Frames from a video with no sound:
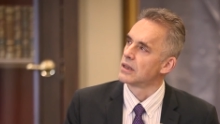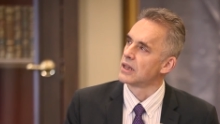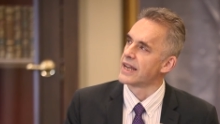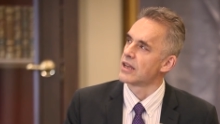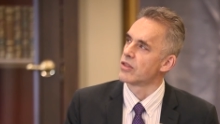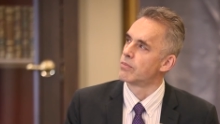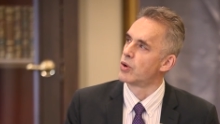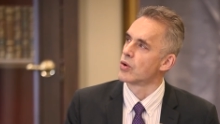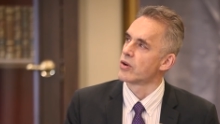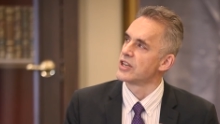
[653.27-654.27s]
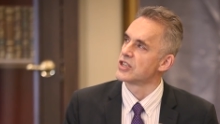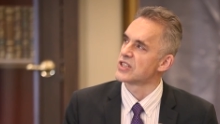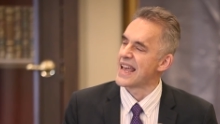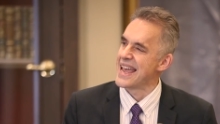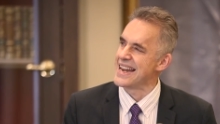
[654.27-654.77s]
like the poor, he
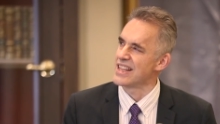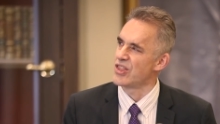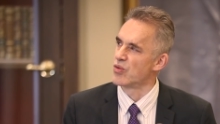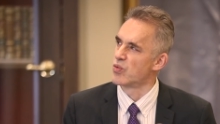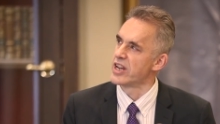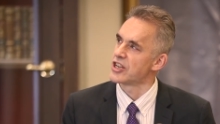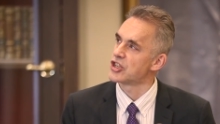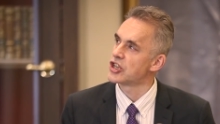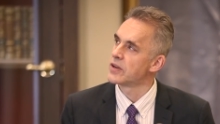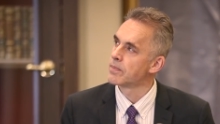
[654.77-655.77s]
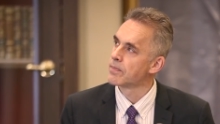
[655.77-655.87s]
just hated the rich.